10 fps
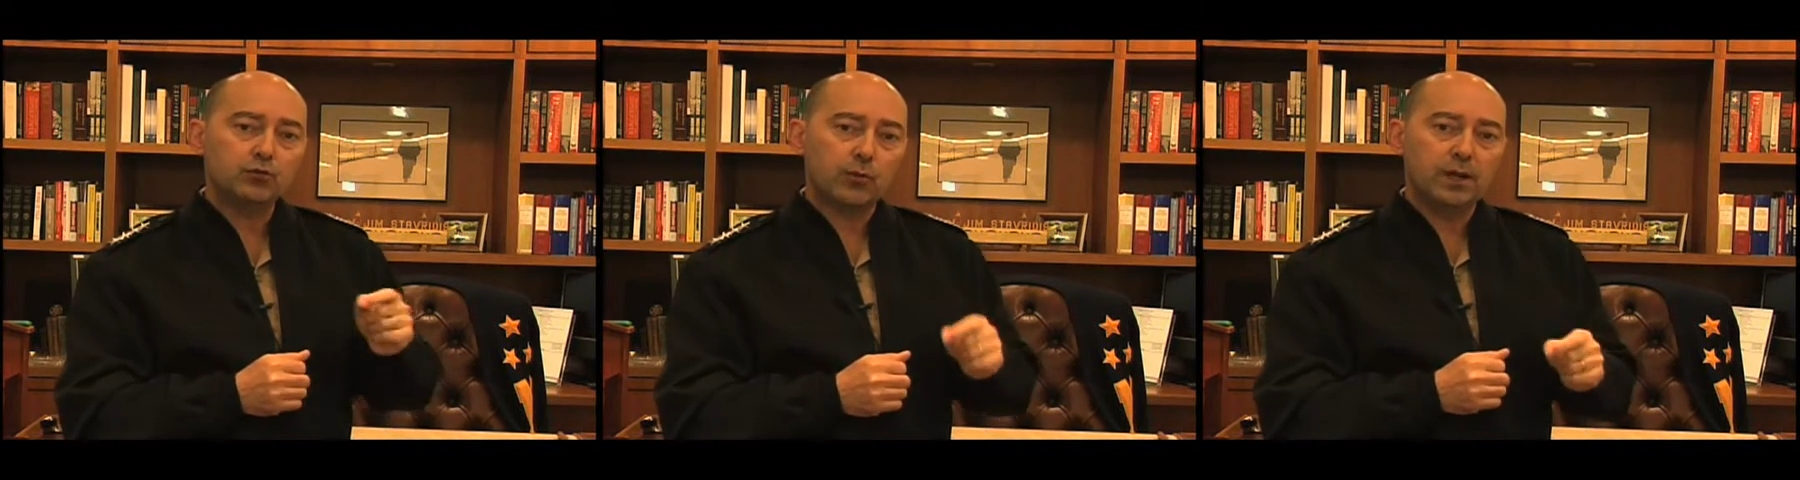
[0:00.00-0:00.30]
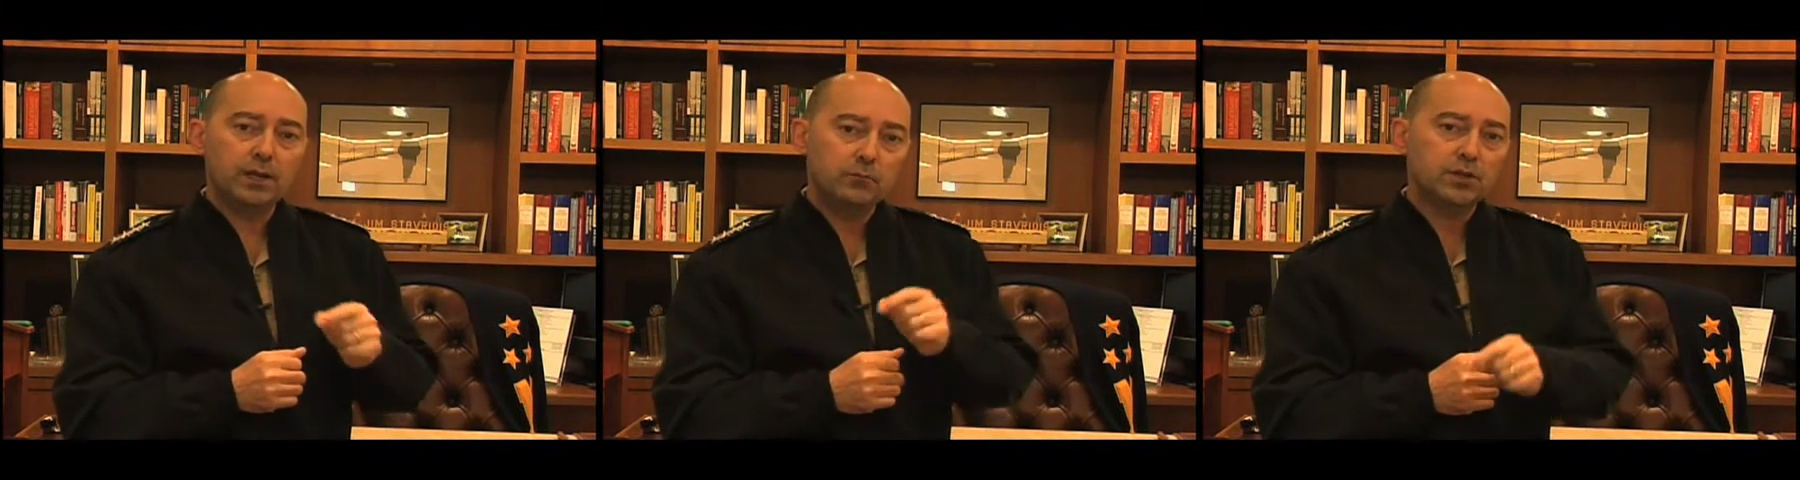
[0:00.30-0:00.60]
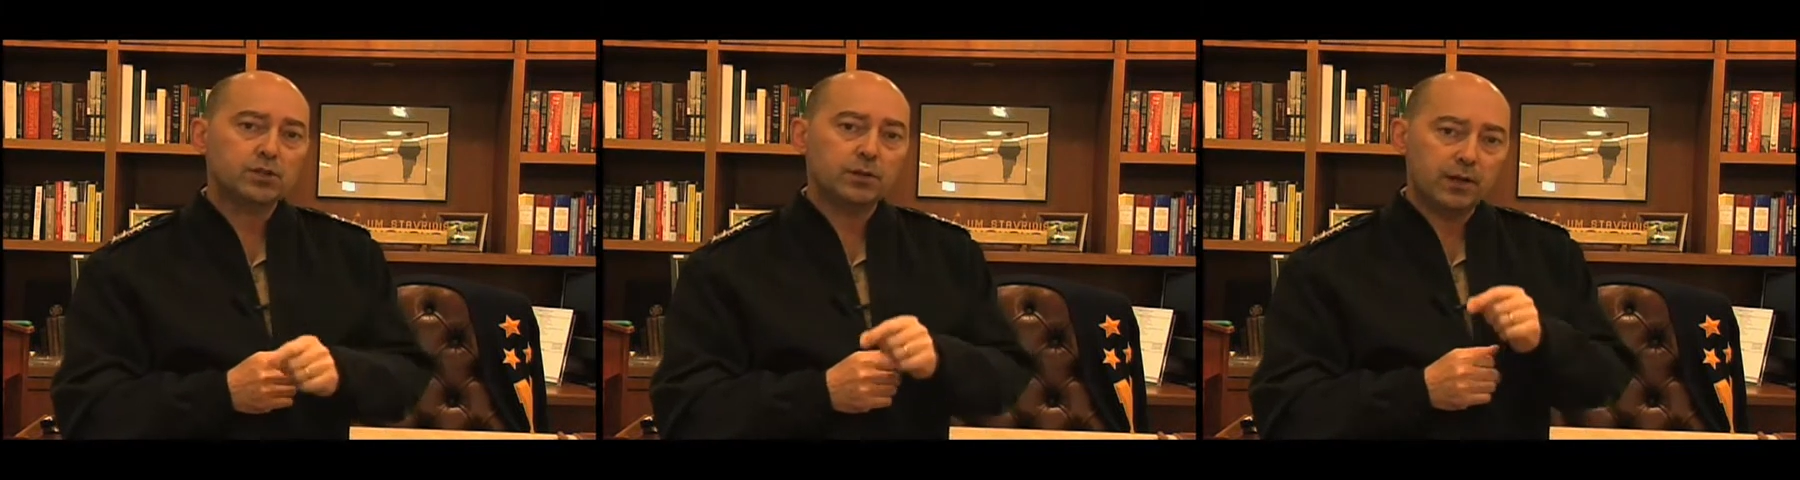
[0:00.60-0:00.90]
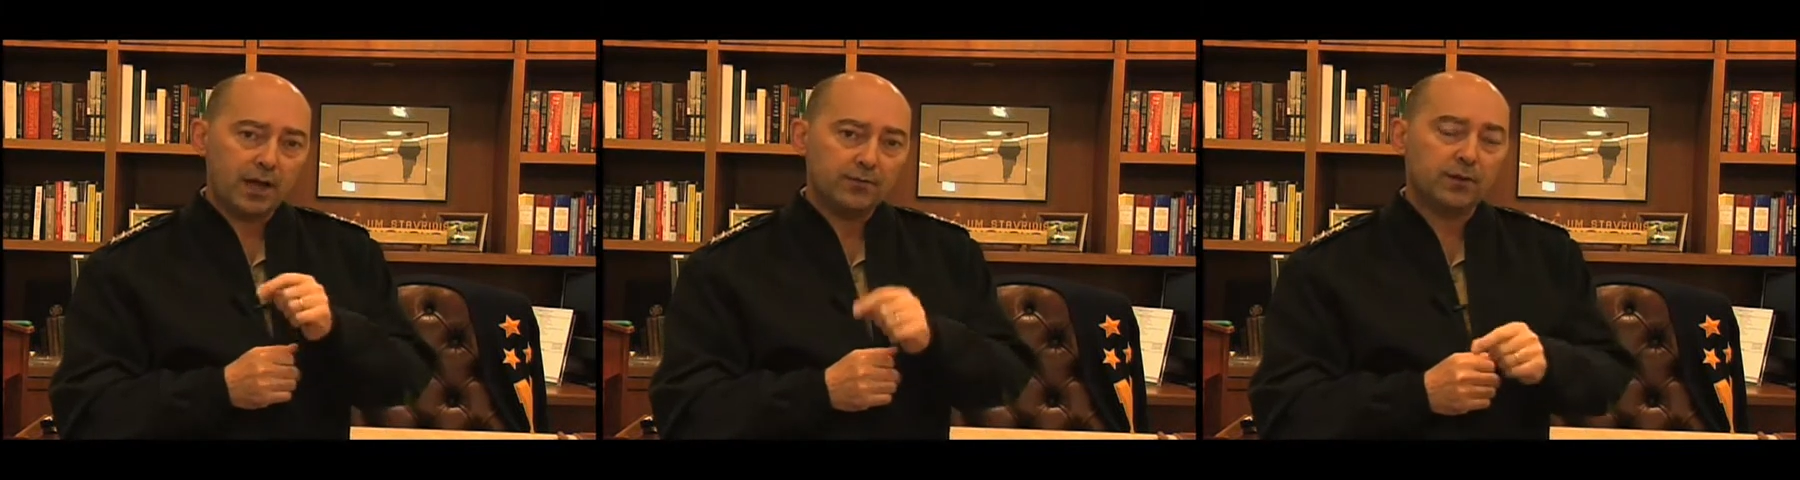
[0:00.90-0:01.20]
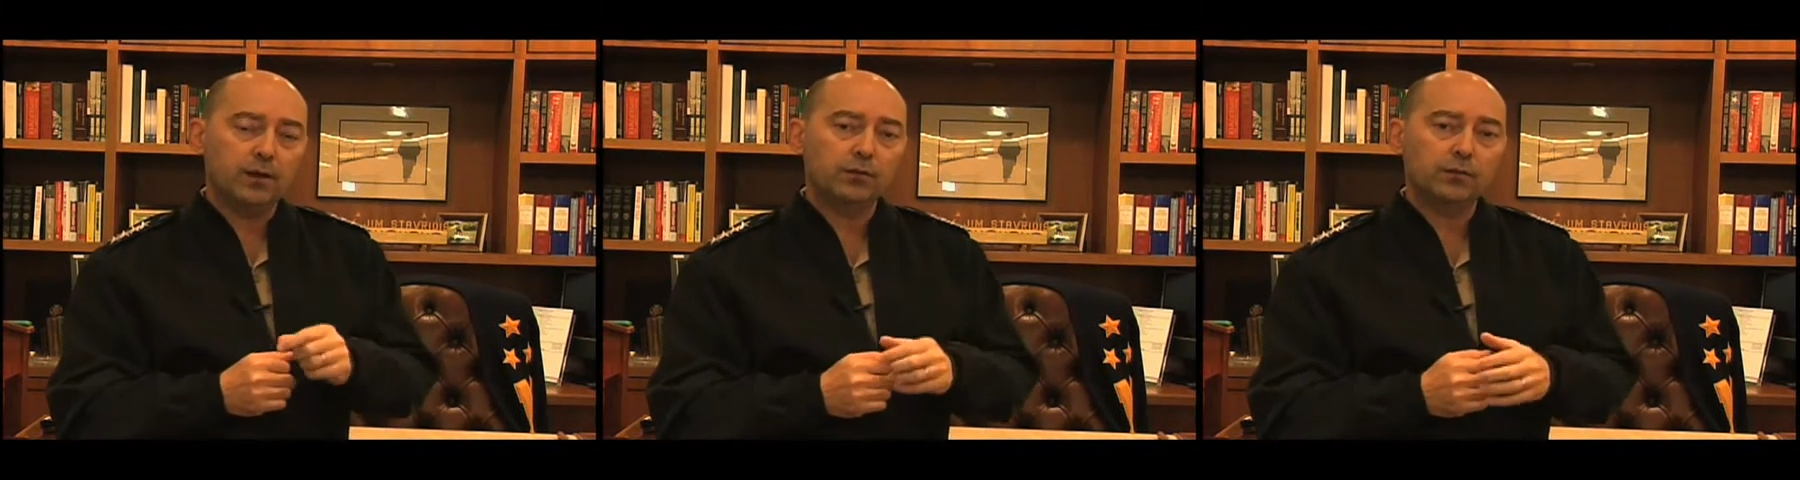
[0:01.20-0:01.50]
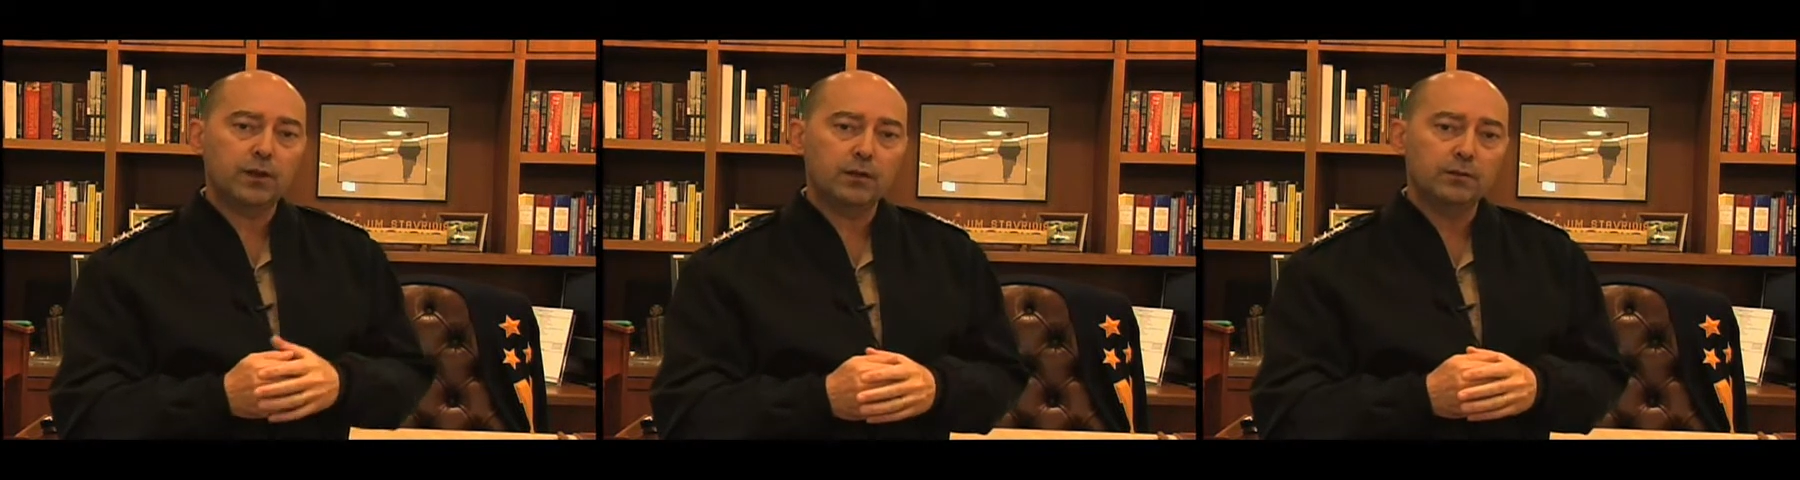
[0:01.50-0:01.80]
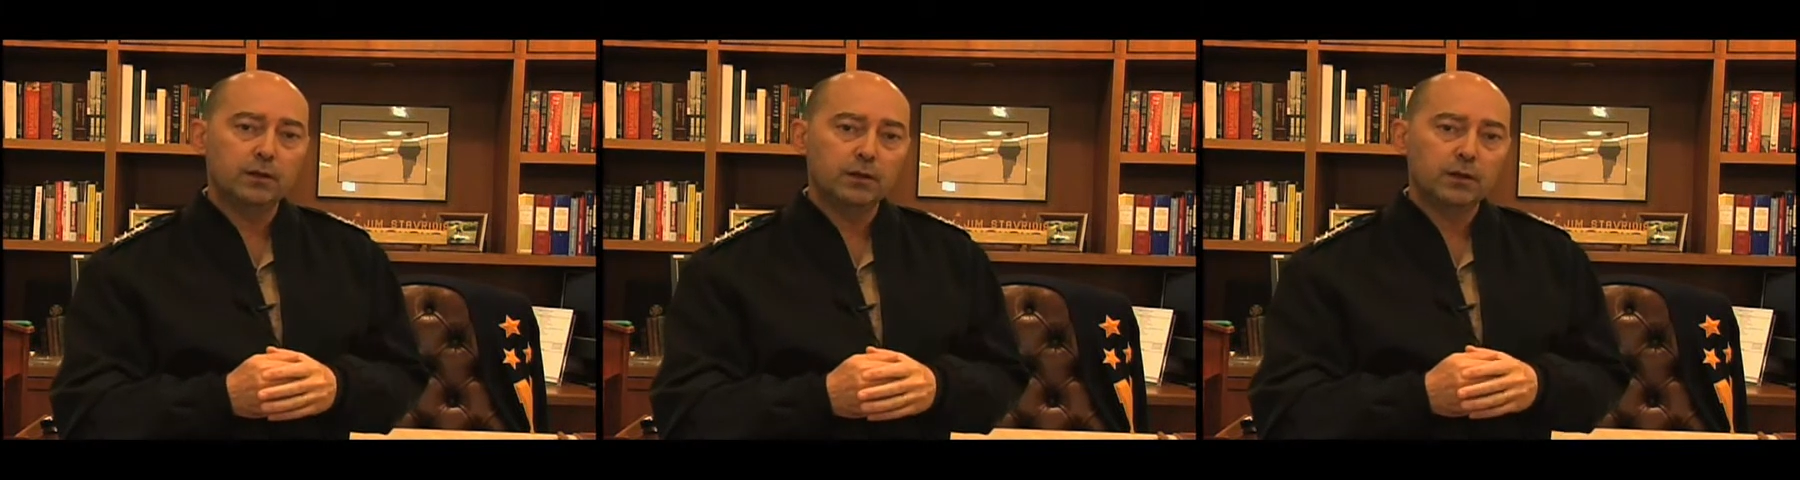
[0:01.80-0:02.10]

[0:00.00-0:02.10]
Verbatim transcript: training mission, Afghanistan